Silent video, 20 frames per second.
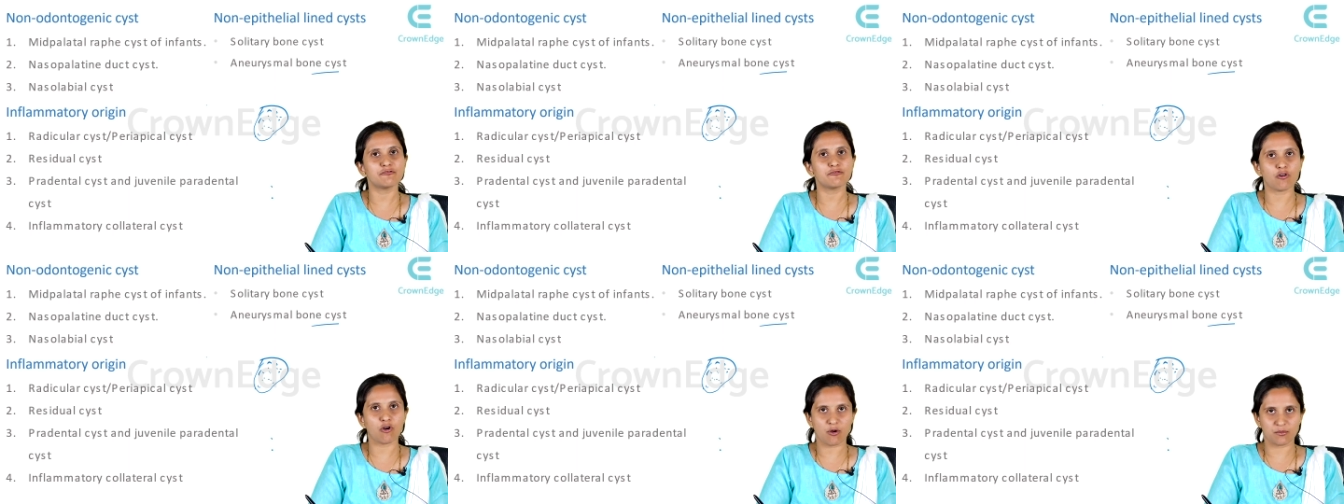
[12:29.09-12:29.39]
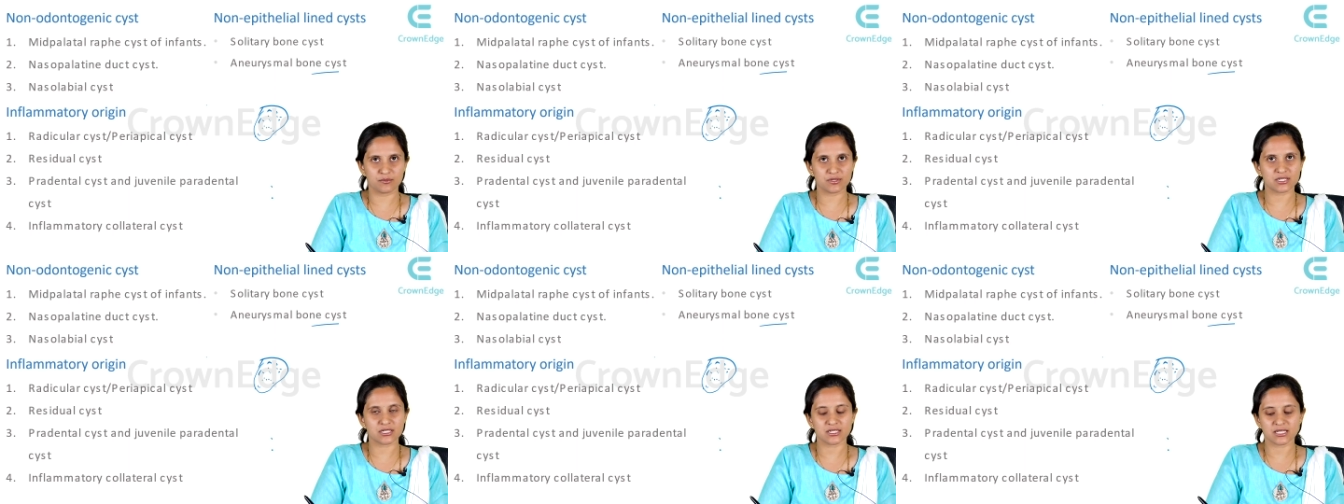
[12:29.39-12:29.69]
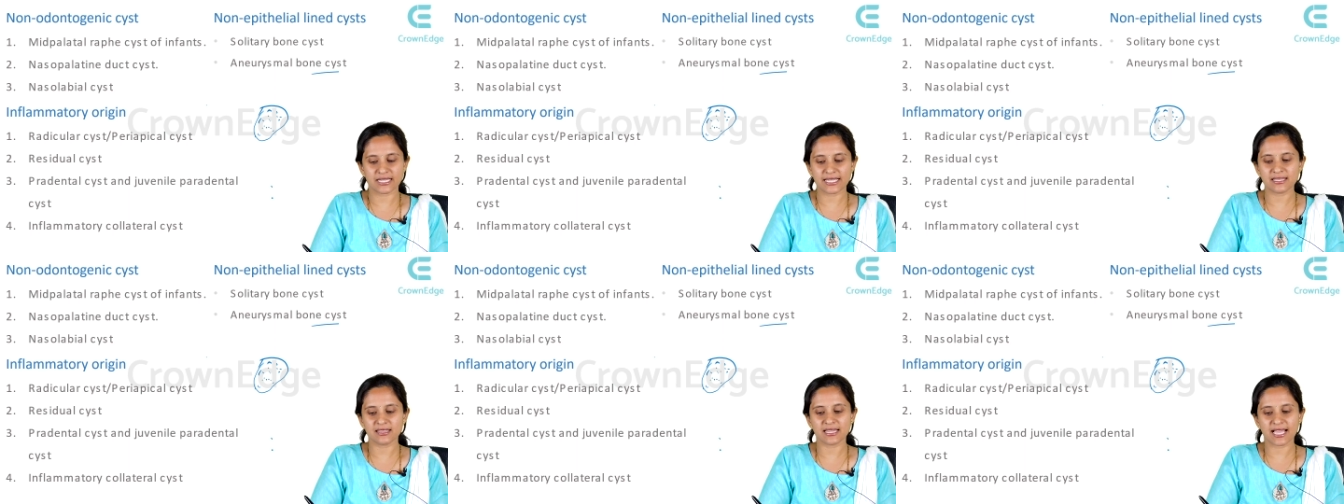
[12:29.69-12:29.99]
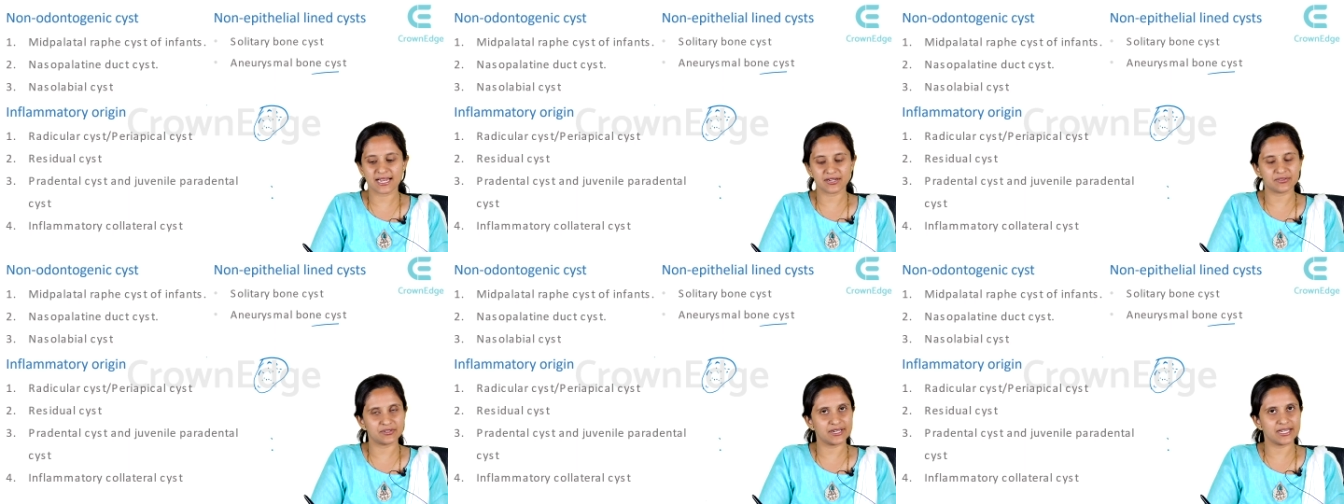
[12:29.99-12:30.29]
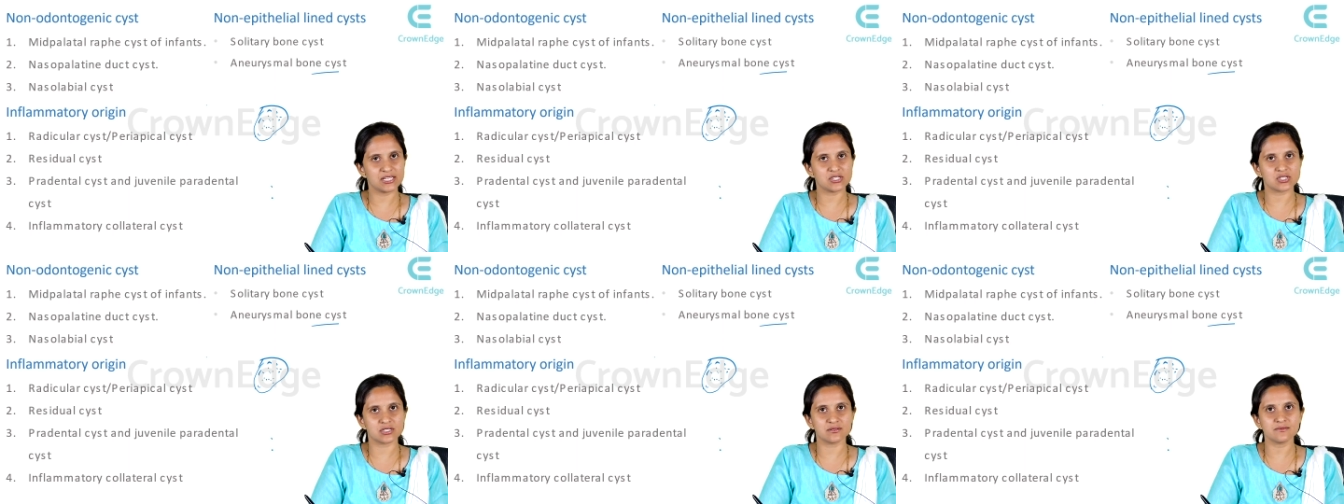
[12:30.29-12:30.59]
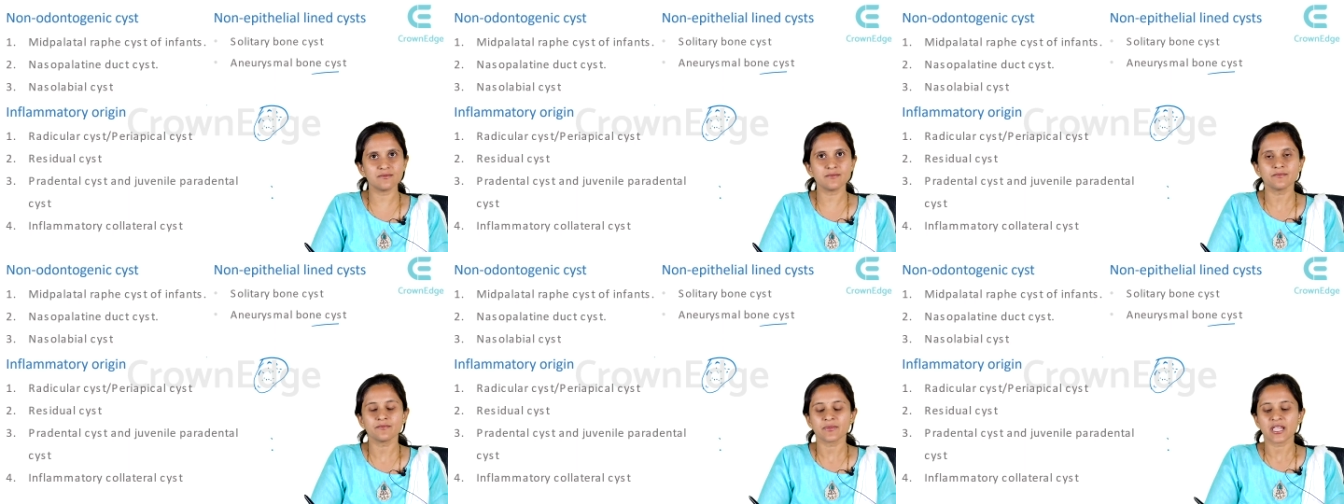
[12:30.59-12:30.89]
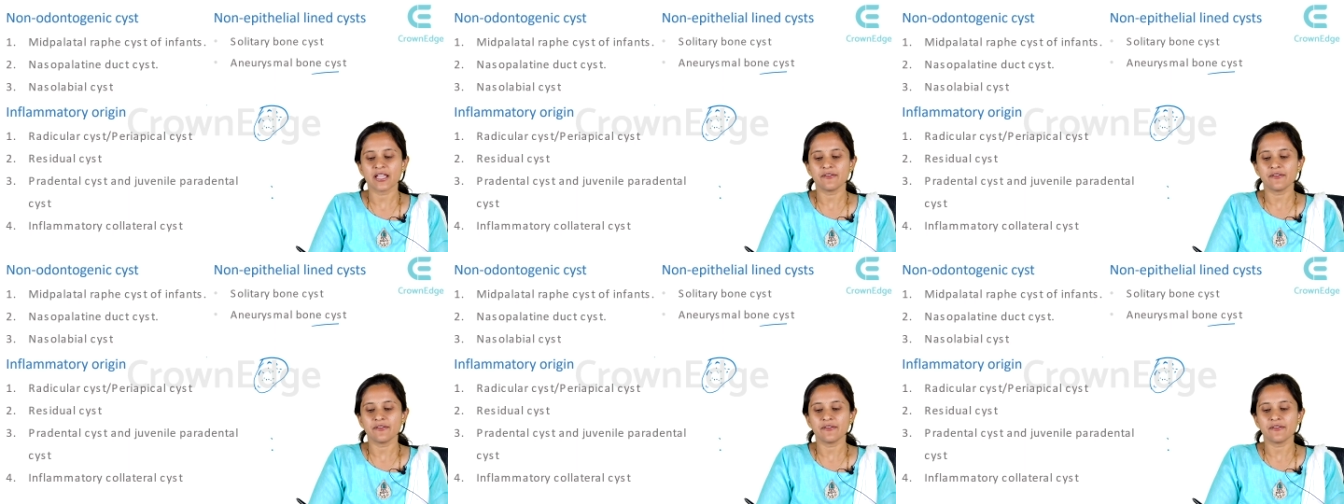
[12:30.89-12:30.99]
formed in that region